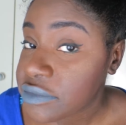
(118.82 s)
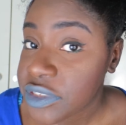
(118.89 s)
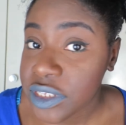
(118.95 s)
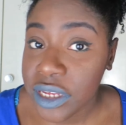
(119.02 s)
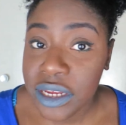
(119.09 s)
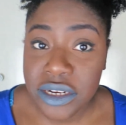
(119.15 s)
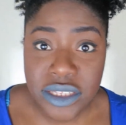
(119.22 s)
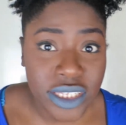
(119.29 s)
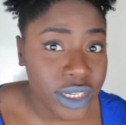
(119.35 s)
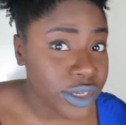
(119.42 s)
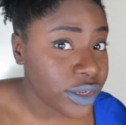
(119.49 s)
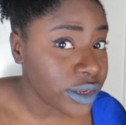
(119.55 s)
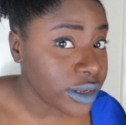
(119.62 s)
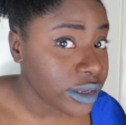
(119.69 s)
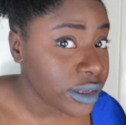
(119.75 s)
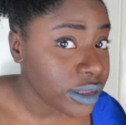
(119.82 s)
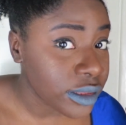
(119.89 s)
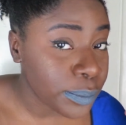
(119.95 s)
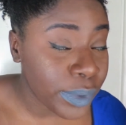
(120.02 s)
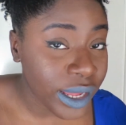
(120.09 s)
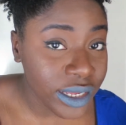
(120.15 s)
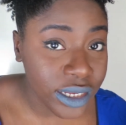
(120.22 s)
So how does it look?
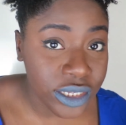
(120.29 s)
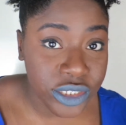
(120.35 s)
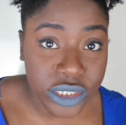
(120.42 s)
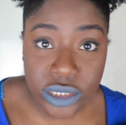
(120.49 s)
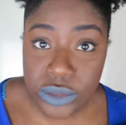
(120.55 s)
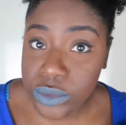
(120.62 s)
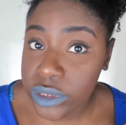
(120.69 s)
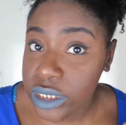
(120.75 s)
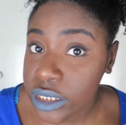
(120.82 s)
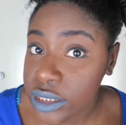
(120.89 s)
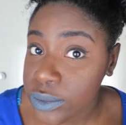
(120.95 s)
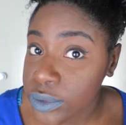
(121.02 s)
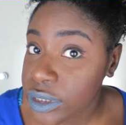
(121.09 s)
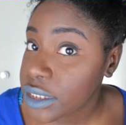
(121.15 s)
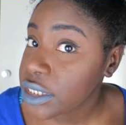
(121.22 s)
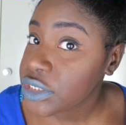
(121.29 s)
The packaging is what